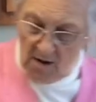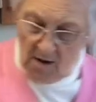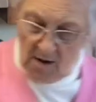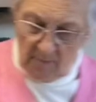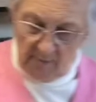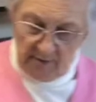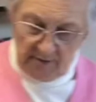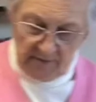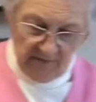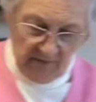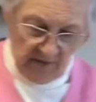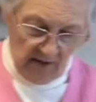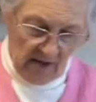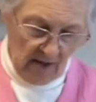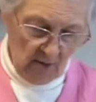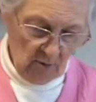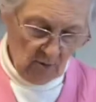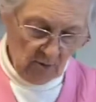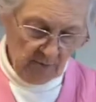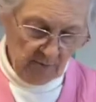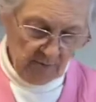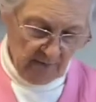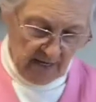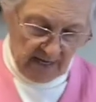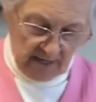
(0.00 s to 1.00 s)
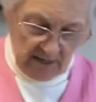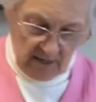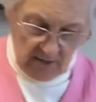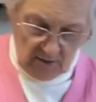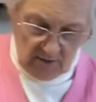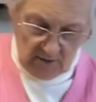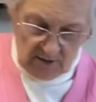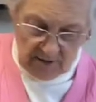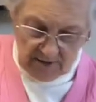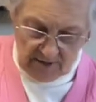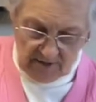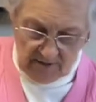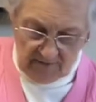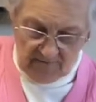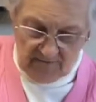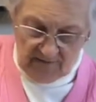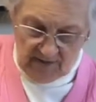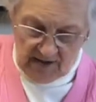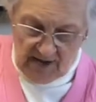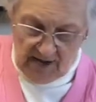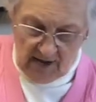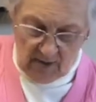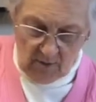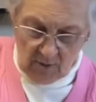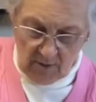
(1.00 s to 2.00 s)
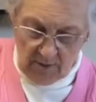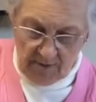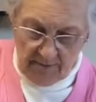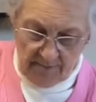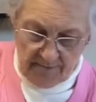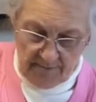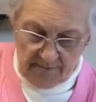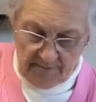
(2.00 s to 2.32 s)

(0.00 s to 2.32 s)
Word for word: almond flour and my coconut flour.